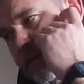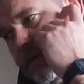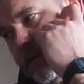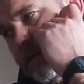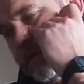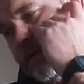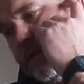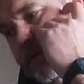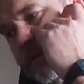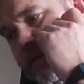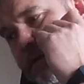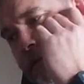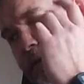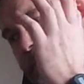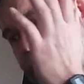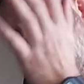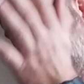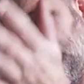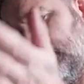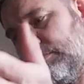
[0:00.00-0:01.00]
uh,
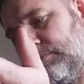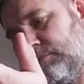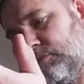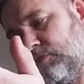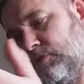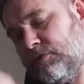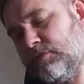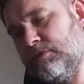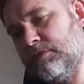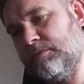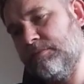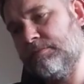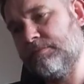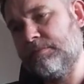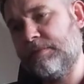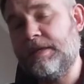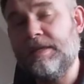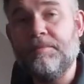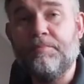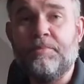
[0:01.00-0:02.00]
what do you call
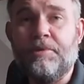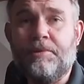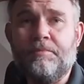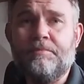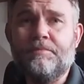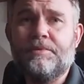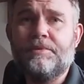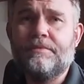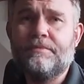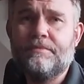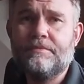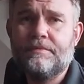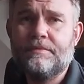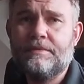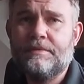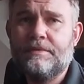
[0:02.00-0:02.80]
them heat pumps